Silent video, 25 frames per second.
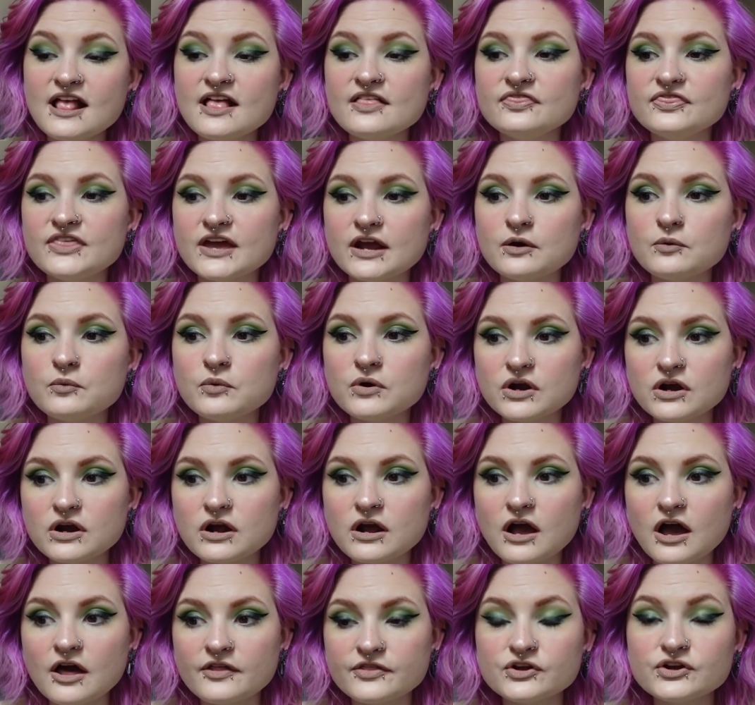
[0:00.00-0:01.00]
There
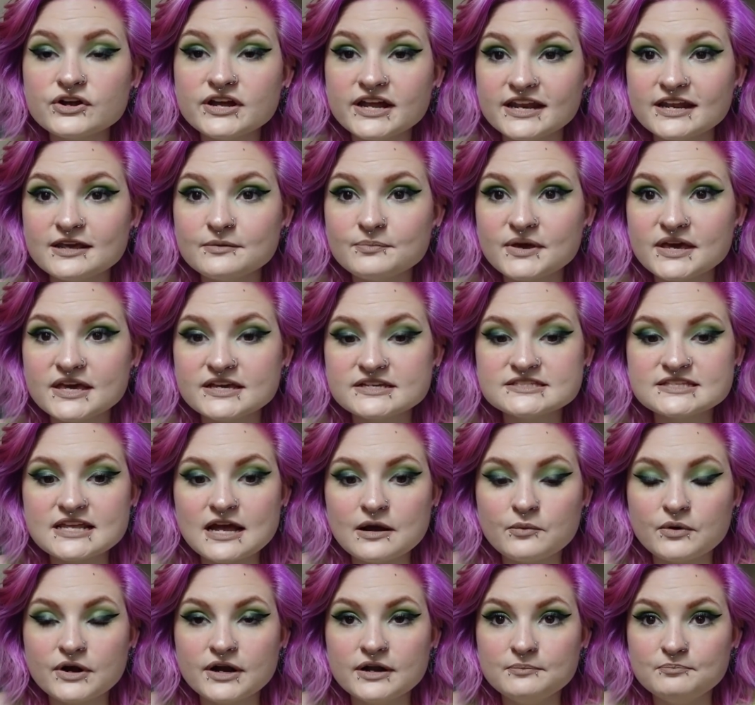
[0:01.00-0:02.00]
were other guinea pigs
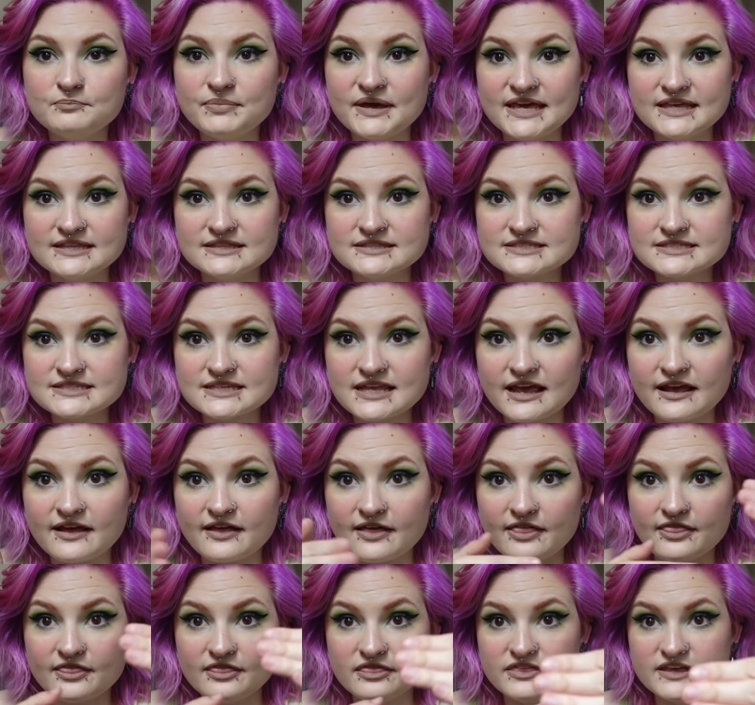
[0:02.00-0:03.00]
that were in bins like
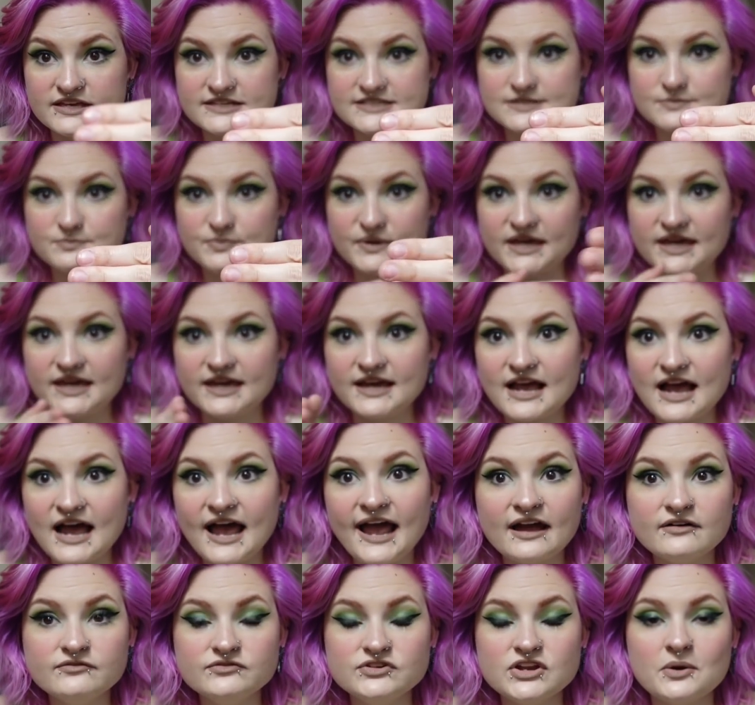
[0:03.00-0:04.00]
this big. I
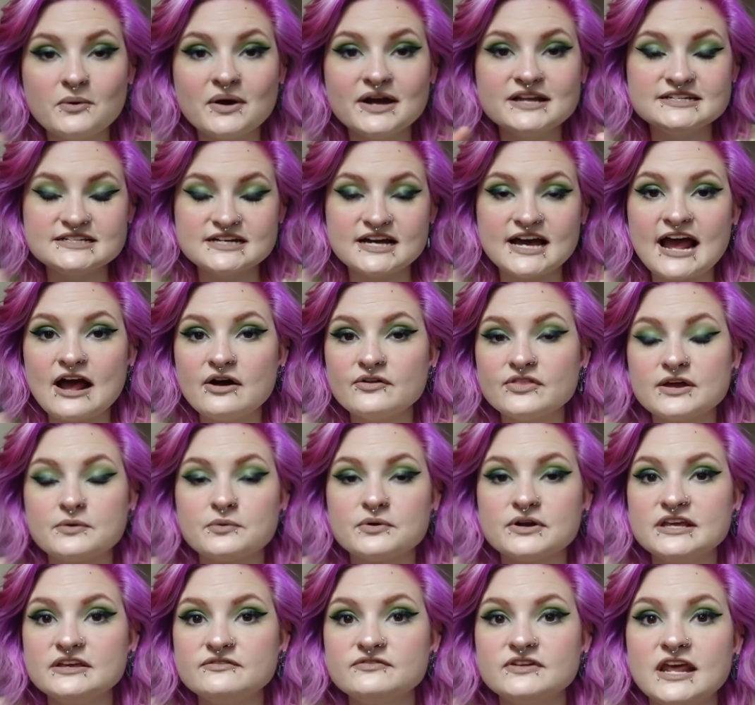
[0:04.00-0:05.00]
have no idea how they
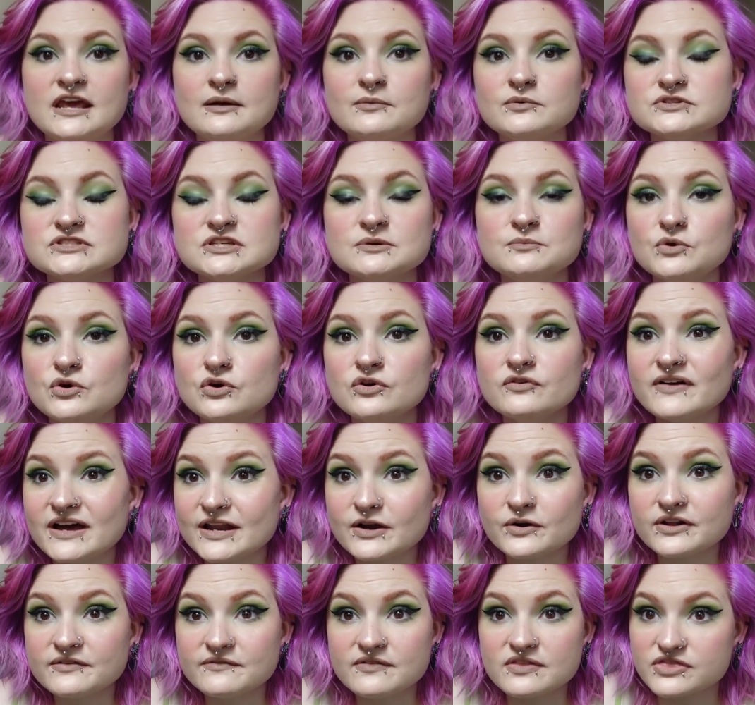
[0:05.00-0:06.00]
were even able to move. I
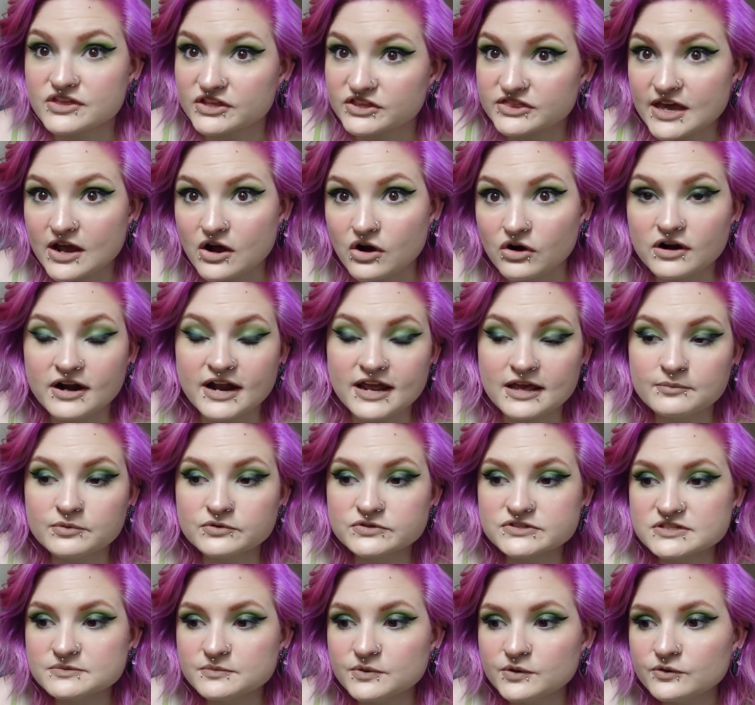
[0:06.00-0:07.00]
don't even think they are able
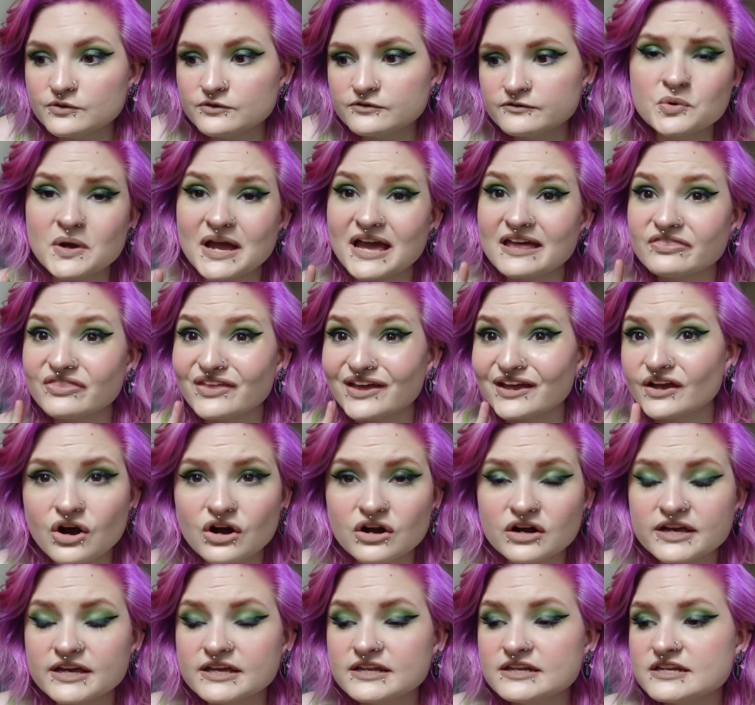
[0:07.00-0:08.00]
to move. Who had like
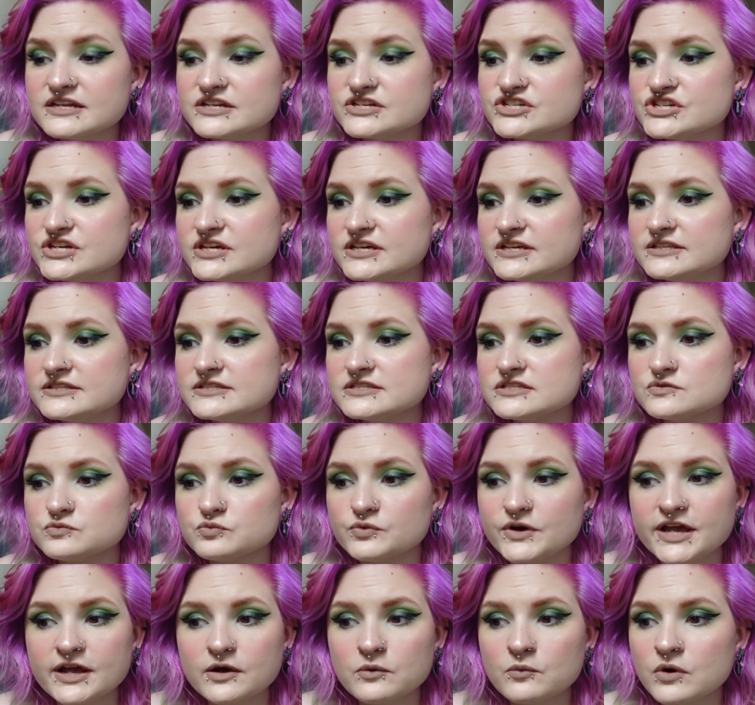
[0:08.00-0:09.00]
heart conditions,
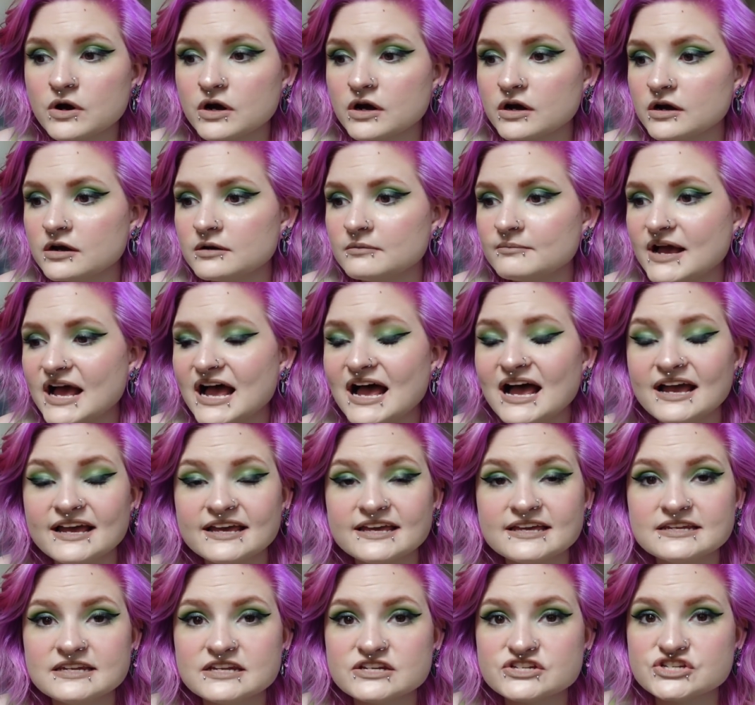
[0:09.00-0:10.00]
ringworm, eye
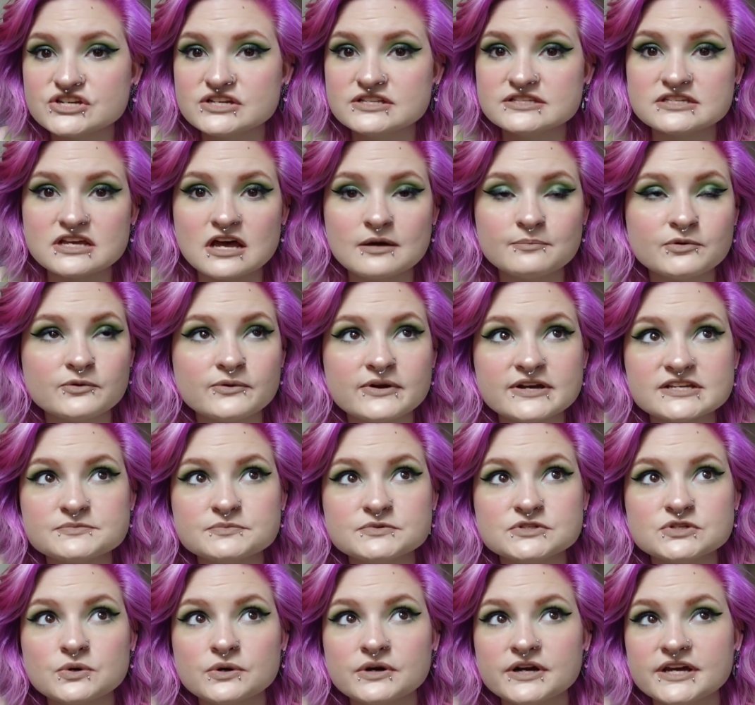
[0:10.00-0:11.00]
conditions, upper
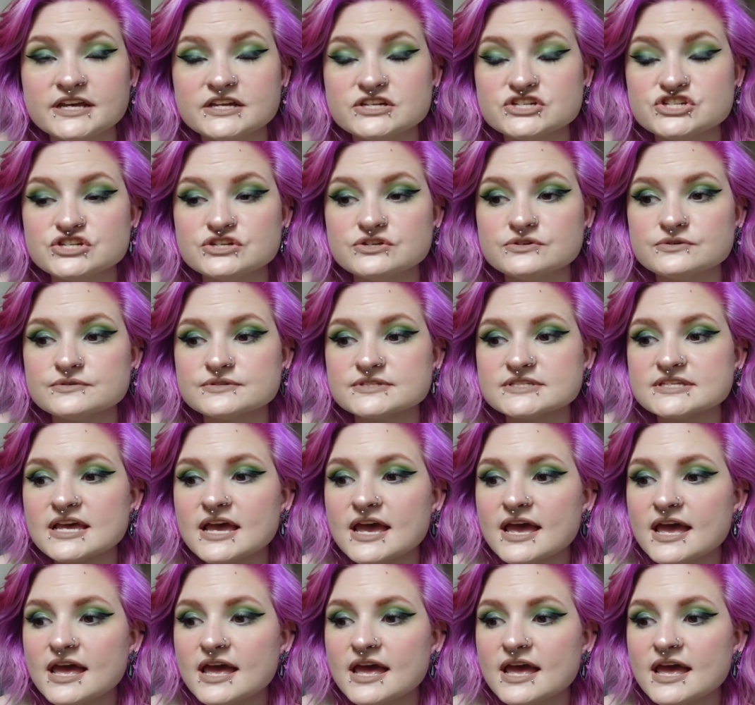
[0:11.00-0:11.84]
respiratory issues.